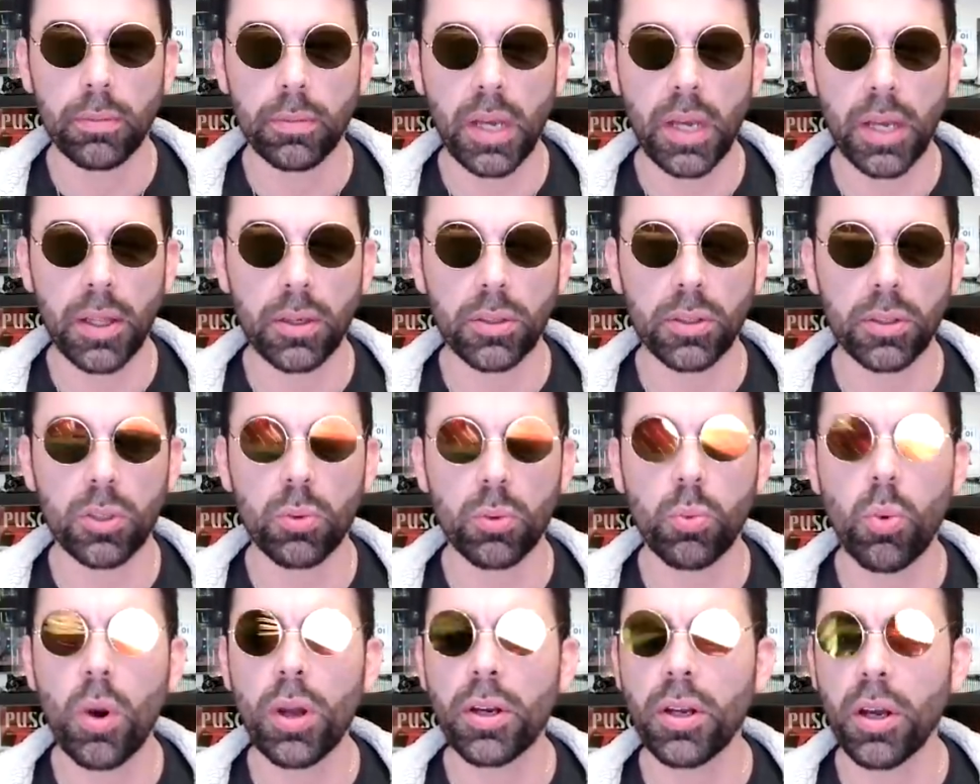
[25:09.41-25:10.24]
Now there's
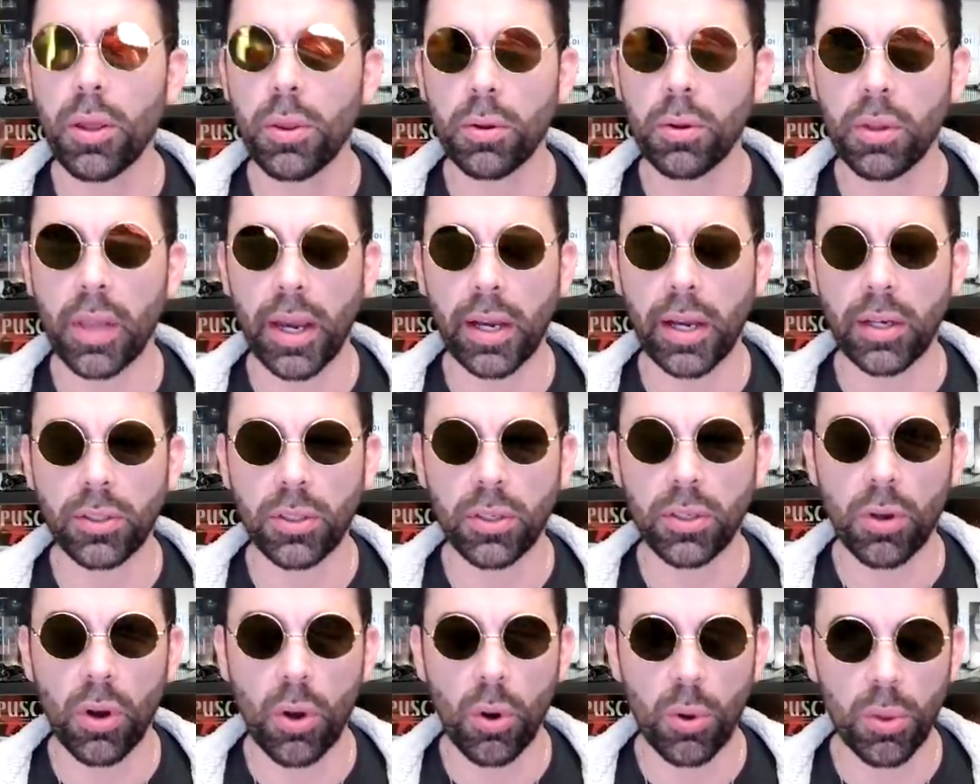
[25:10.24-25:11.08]
one other layer
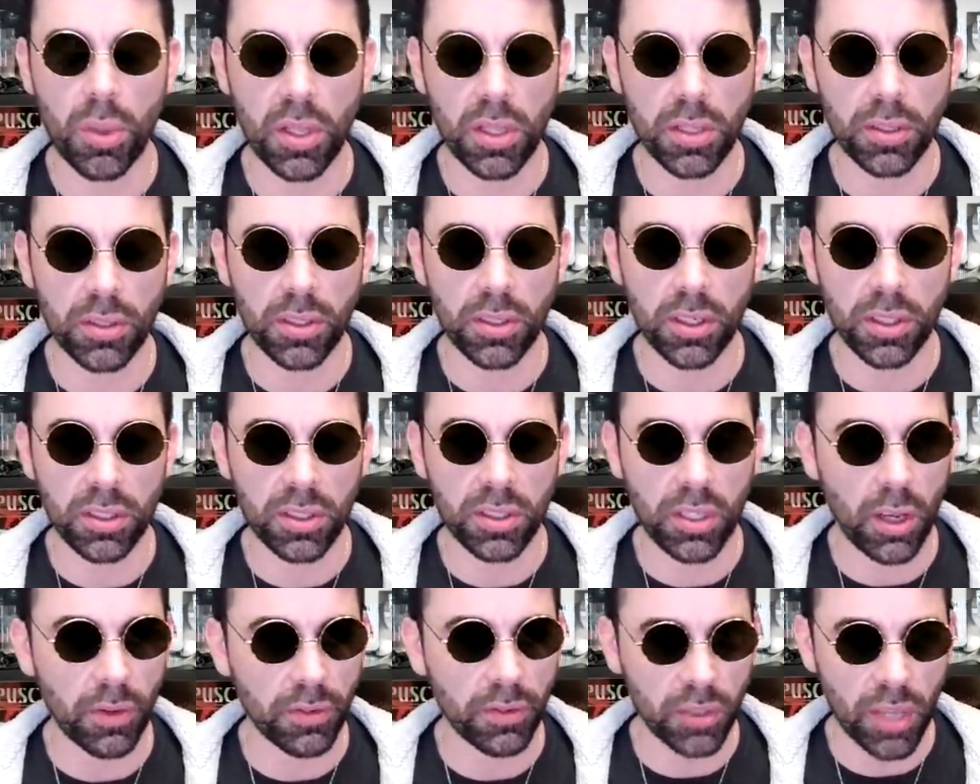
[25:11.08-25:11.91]
to Odin's
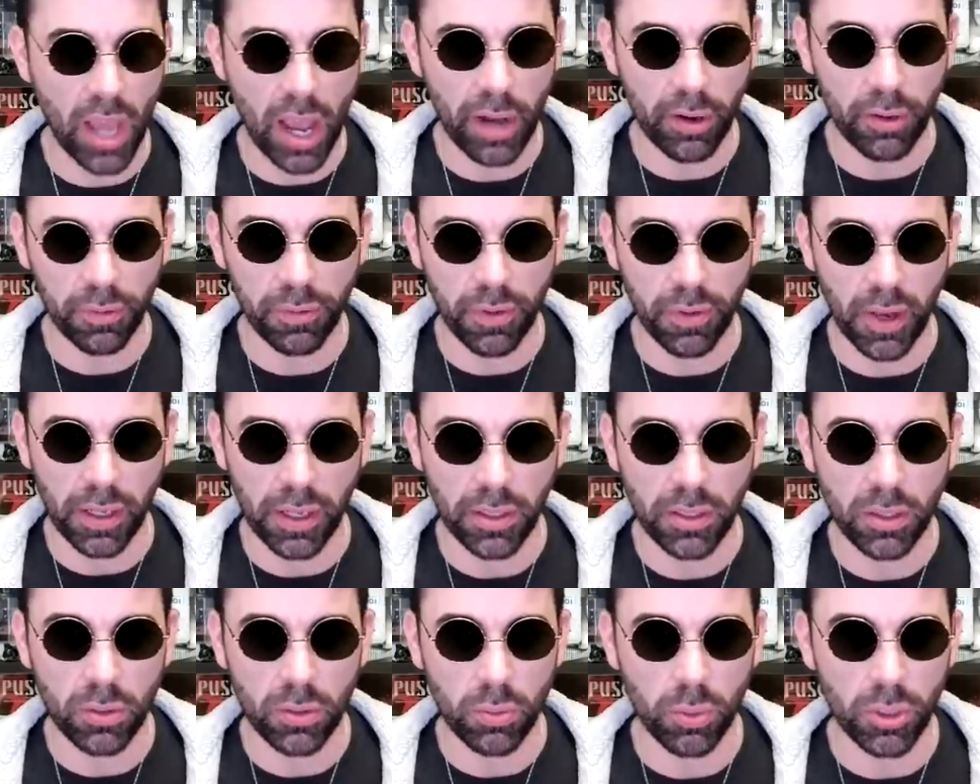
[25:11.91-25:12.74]

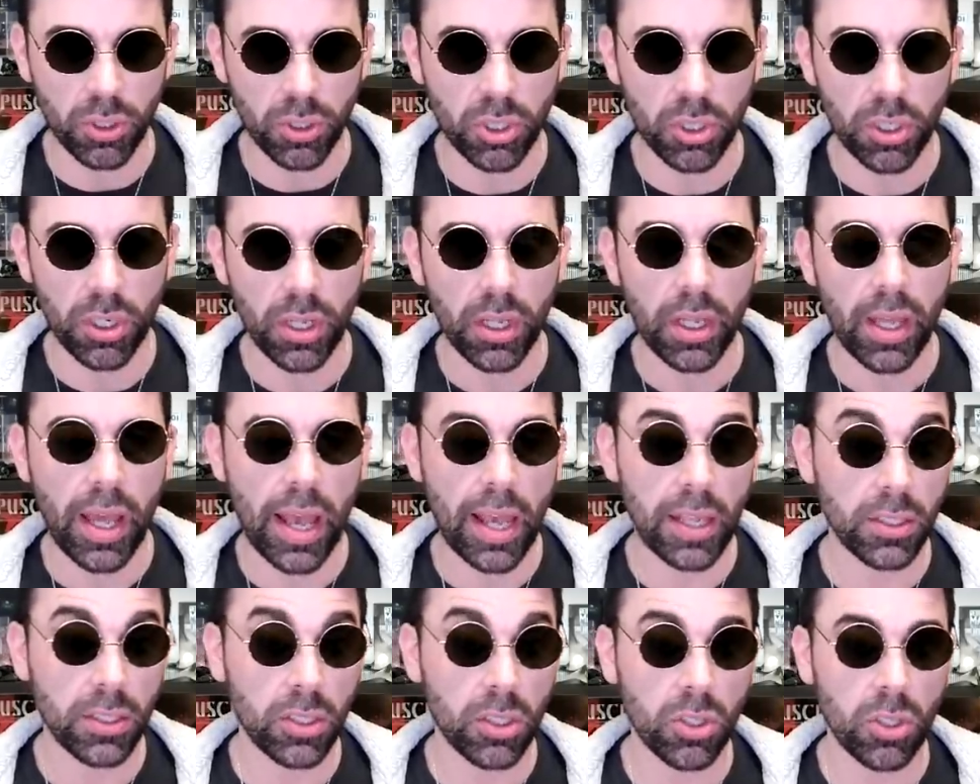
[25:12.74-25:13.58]
self-sacrifice, which
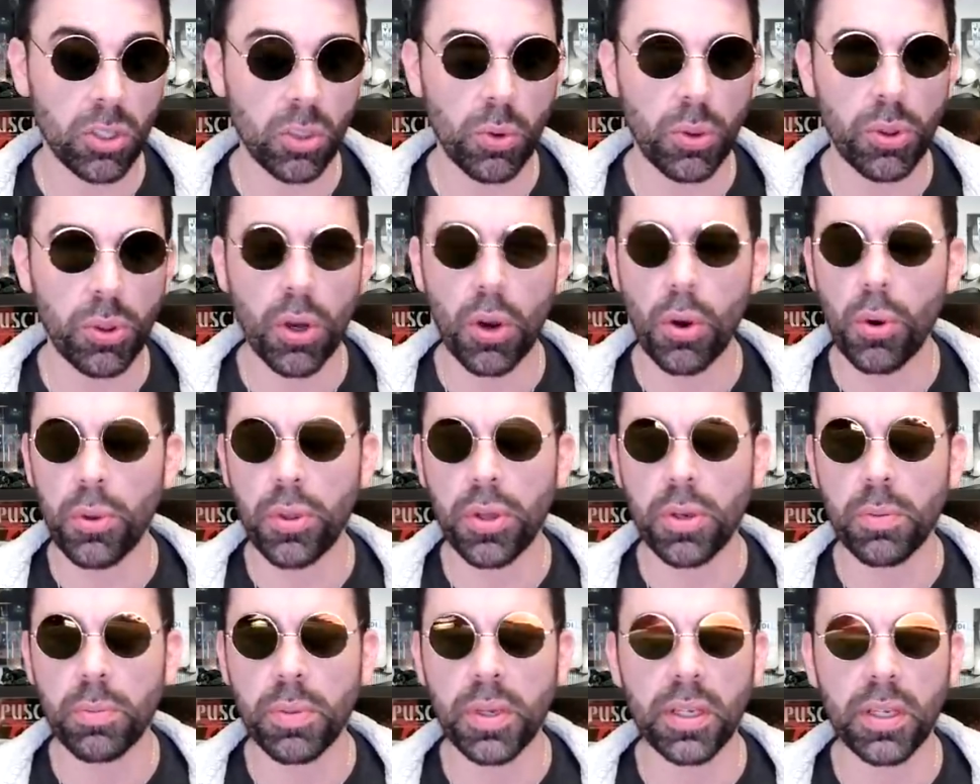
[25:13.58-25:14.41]
has to do with
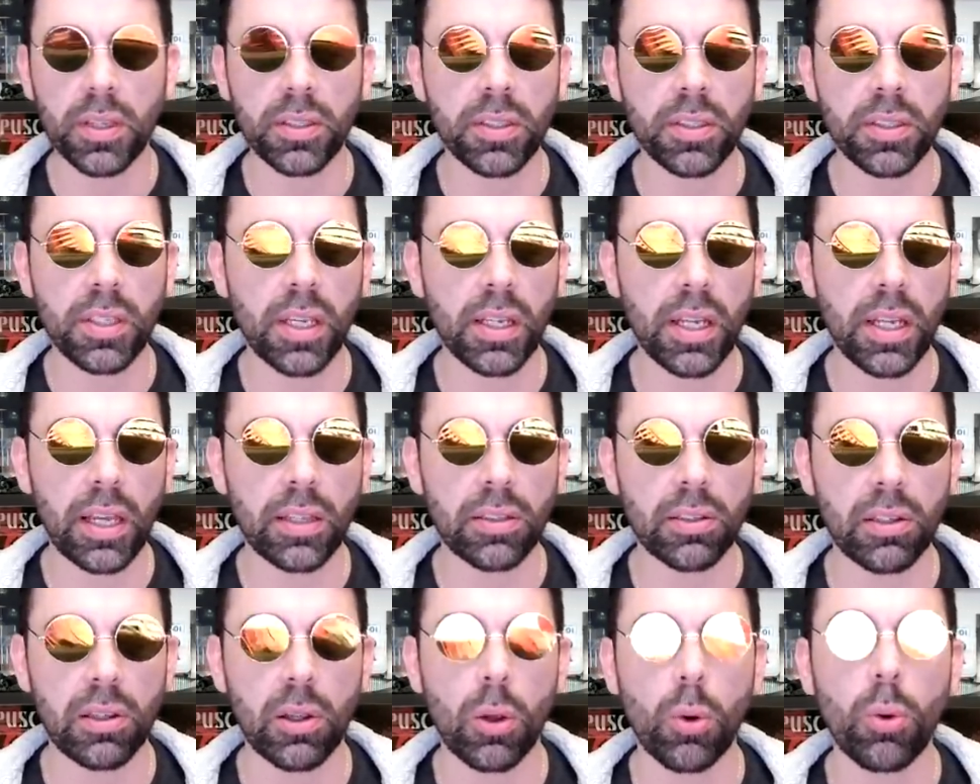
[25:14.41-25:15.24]
Odin being seen
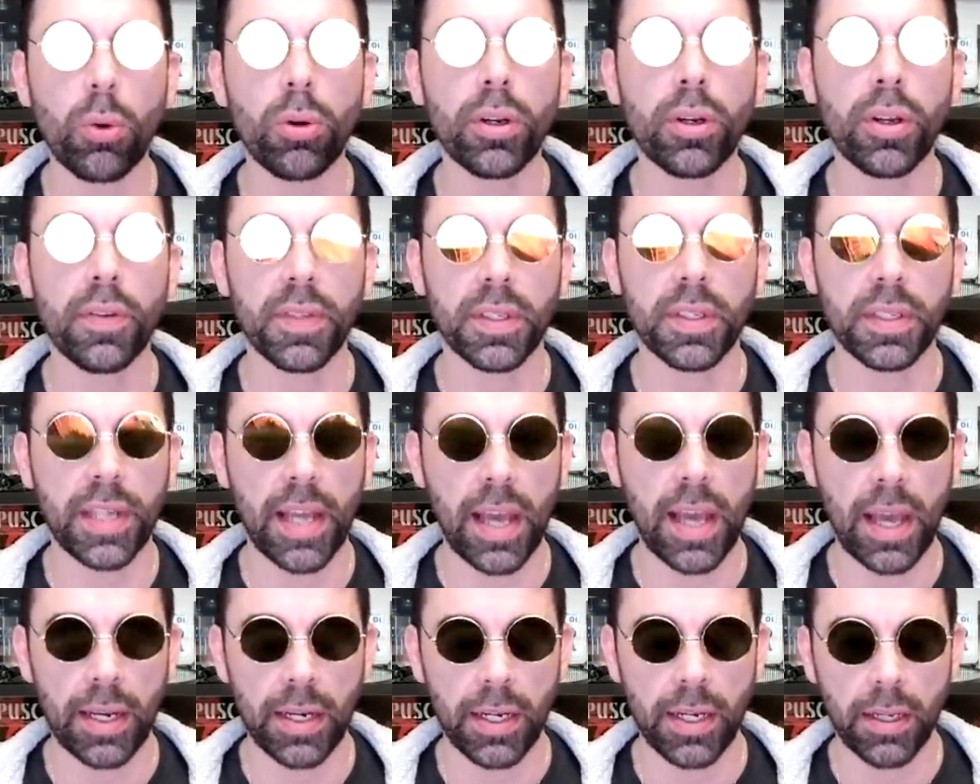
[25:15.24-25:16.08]
as Lord of the
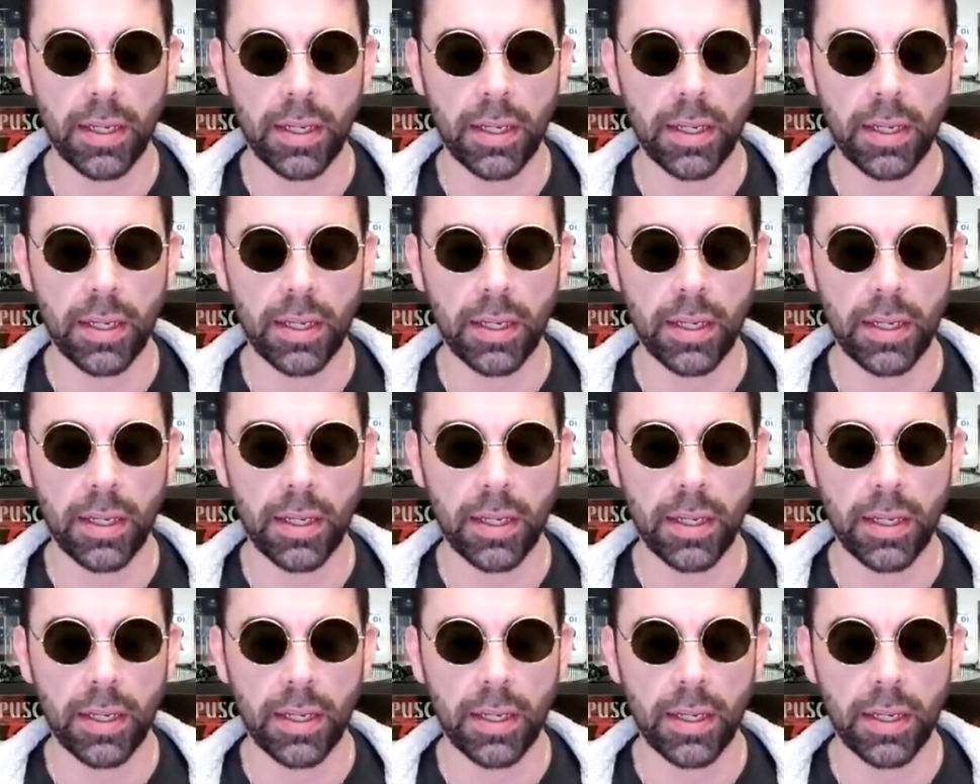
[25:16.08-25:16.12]
Dead.